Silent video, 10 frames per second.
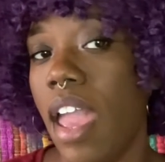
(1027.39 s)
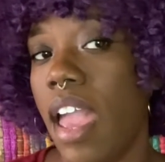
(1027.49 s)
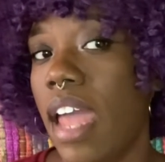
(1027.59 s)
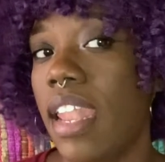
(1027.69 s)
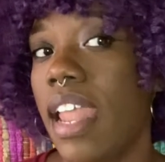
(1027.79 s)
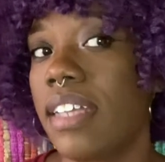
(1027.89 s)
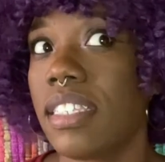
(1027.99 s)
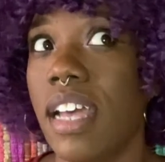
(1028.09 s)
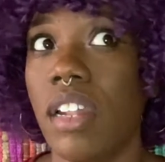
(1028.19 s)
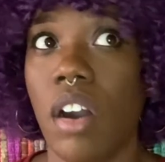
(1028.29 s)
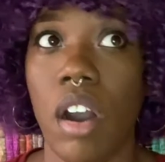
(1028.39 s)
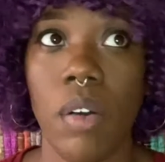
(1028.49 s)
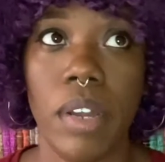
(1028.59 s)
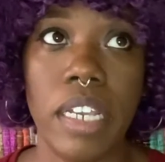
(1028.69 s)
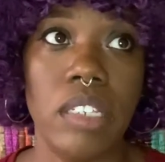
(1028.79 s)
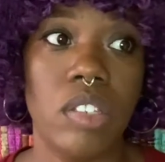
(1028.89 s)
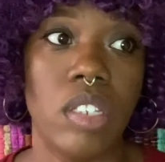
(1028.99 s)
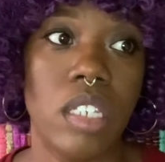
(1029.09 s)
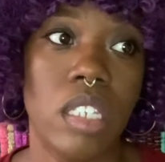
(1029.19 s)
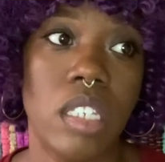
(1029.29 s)
And that's not always
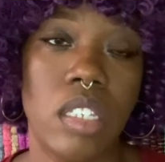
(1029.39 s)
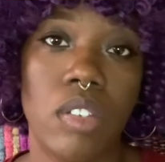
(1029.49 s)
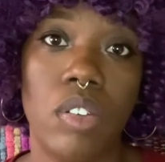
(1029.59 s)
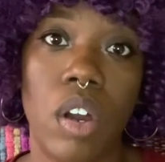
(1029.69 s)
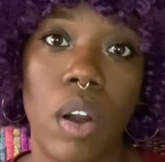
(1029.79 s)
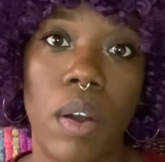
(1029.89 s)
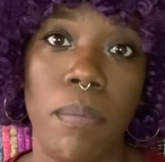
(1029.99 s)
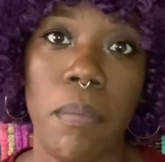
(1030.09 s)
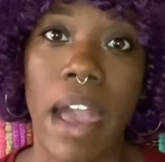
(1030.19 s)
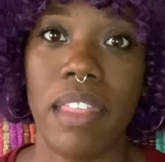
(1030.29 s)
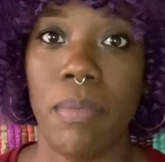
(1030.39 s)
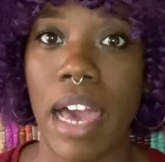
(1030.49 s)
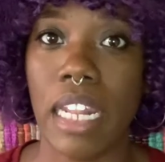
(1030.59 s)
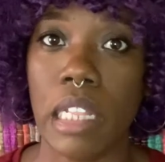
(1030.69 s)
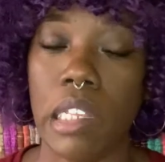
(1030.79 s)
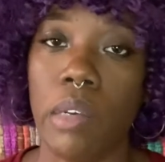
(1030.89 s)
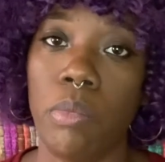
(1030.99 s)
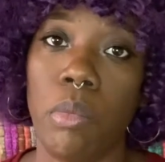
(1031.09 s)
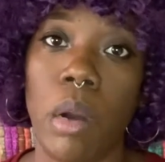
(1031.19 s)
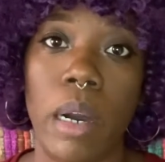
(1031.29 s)
just, mathematically
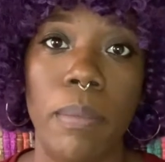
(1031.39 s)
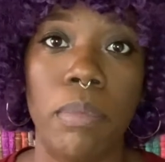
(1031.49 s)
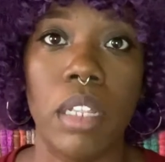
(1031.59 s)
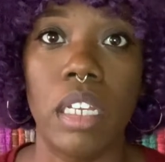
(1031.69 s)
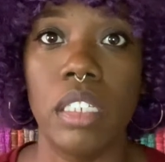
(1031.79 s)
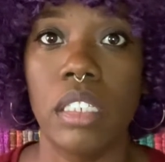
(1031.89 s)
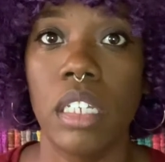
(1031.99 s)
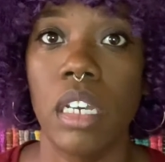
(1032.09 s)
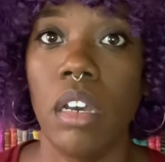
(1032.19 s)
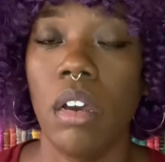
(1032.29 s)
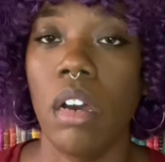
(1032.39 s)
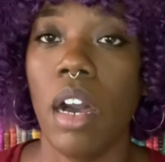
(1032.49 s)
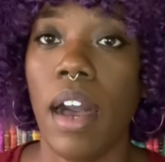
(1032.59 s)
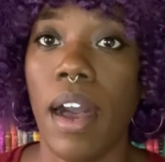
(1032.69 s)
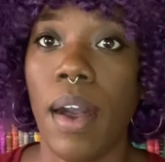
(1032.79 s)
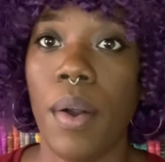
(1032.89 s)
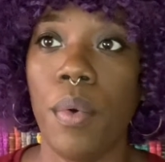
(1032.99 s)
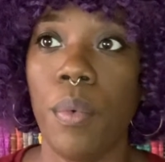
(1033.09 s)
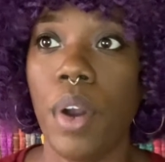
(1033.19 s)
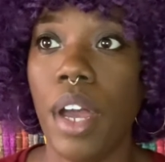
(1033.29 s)
1 plus
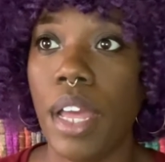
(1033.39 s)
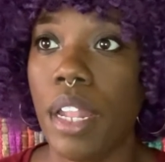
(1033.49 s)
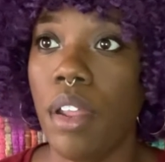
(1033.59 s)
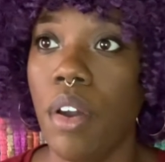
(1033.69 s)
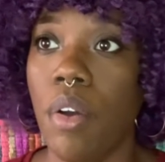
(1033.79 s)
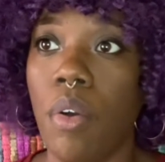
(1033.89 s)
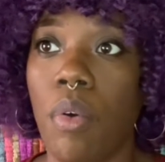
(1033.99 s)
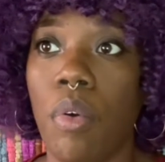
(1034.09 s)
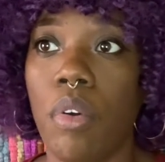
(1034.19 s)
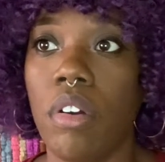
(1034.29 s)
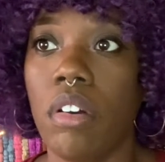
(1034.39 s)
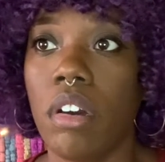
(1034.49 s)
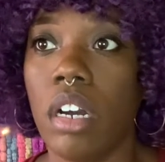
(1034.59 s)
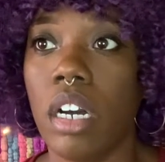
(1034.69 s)
1 or